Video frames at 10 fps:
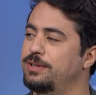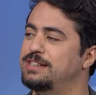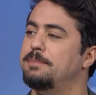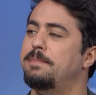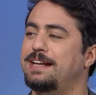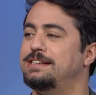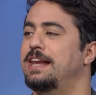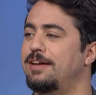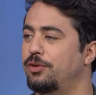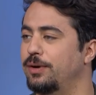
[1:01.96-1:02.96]
is the best it
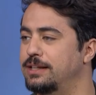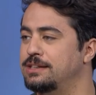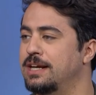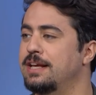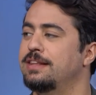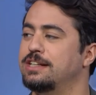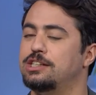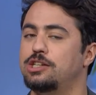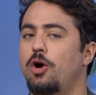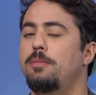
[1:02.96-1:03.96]
ever is. There's
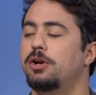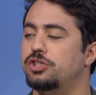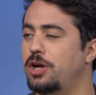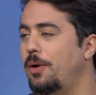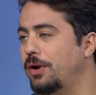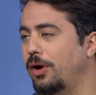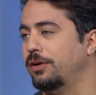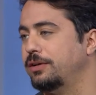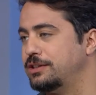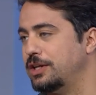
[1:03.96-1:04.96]
so much going
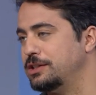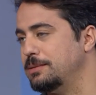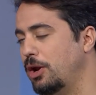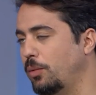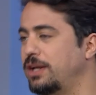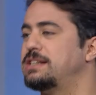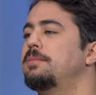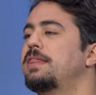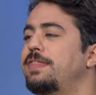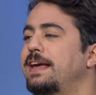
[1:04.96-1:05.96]
on. So Simona, what are some
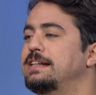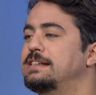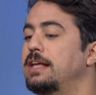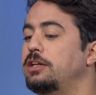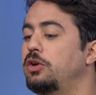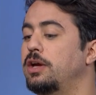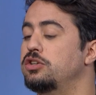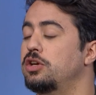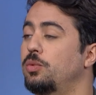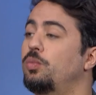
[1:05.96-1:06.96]
of the things that you can
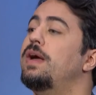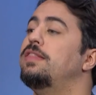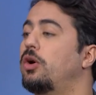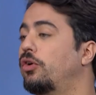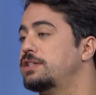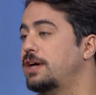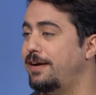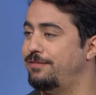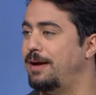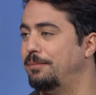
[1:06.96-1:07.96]
do with your entire
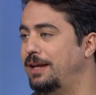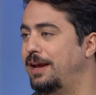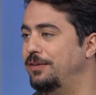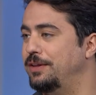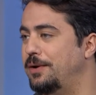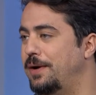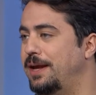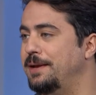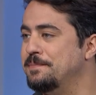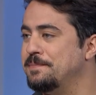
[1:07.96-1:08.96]
family here in the UAE?